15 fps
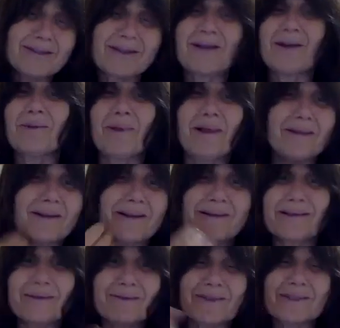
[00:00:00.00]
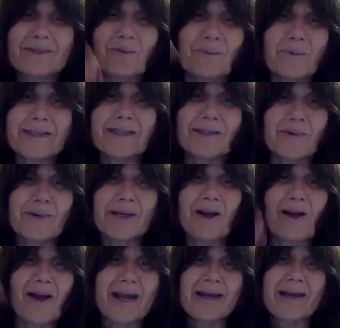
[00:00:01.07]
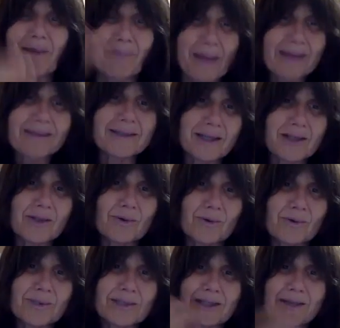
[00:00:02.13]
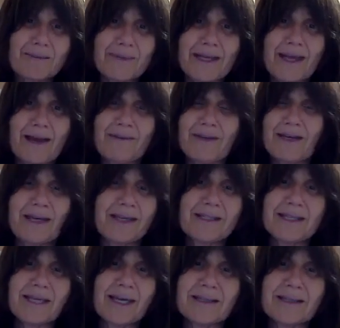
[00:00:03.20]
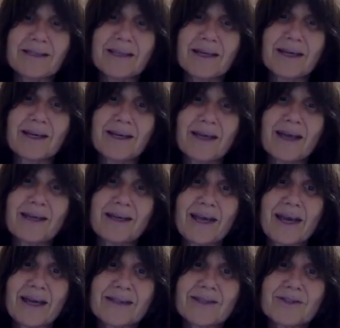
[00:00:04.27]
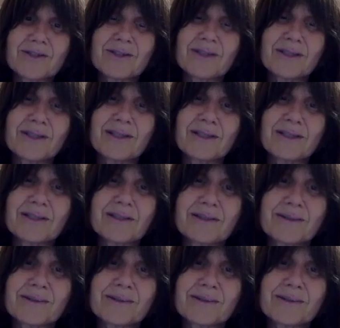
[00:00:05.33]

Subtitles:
So what's going on? I'm asking you. Does anybody have any ideas? Any answers to this?